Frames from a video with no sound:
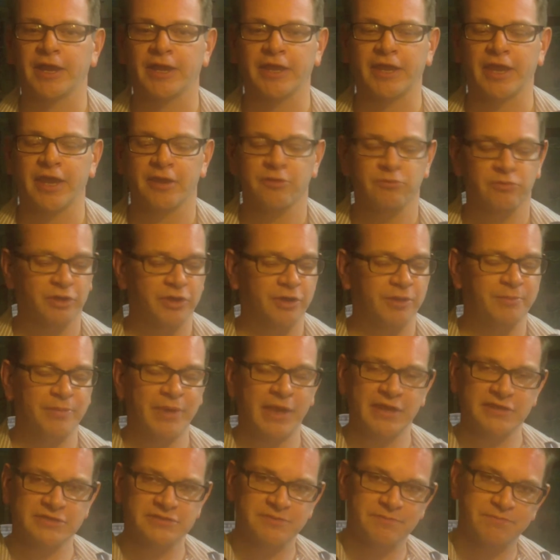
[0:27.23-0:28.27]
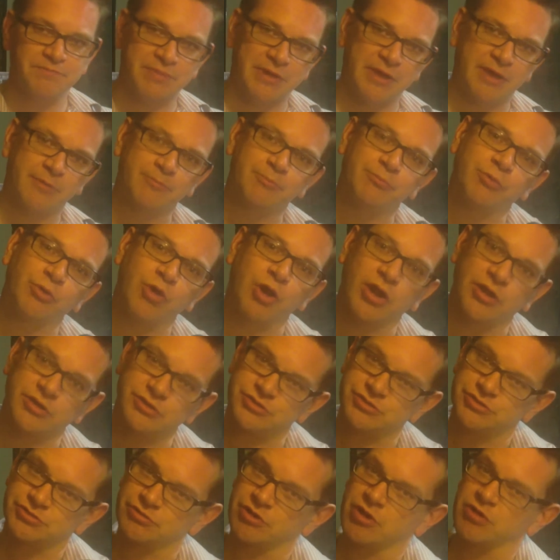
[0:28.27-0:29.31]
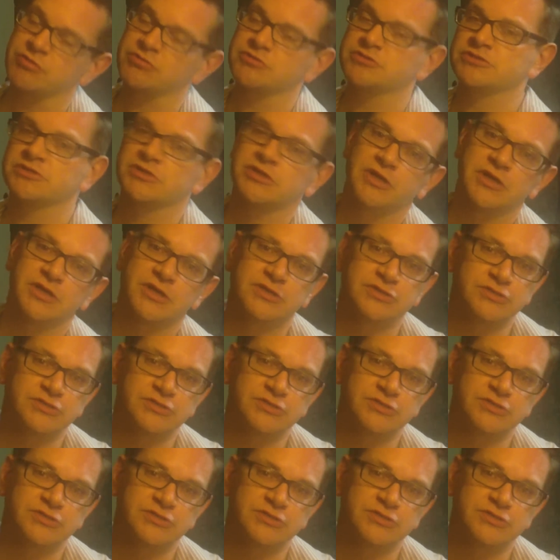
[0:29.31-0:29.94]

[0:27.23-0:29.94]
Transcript: again we're going to paint some big broad strokes.